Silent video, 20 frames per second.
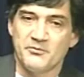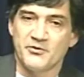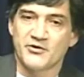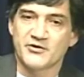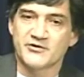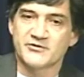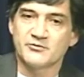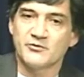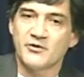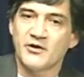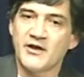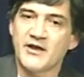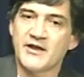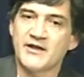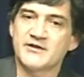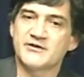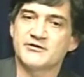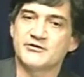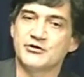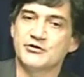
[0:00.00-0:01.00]
because
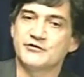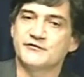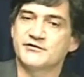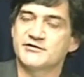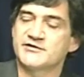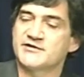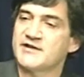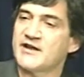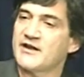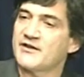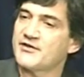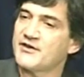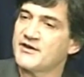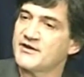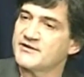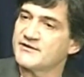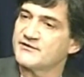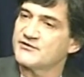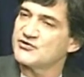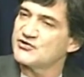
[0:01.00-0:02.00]
it's useful to see how
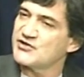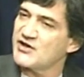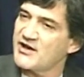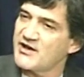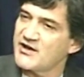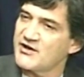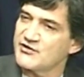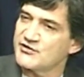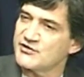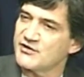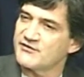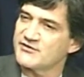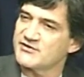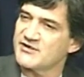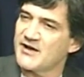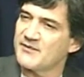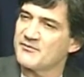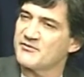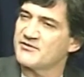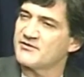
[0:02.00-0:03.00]
things have changed over
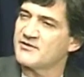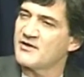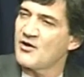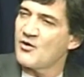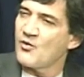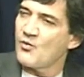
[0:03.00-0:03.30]
time and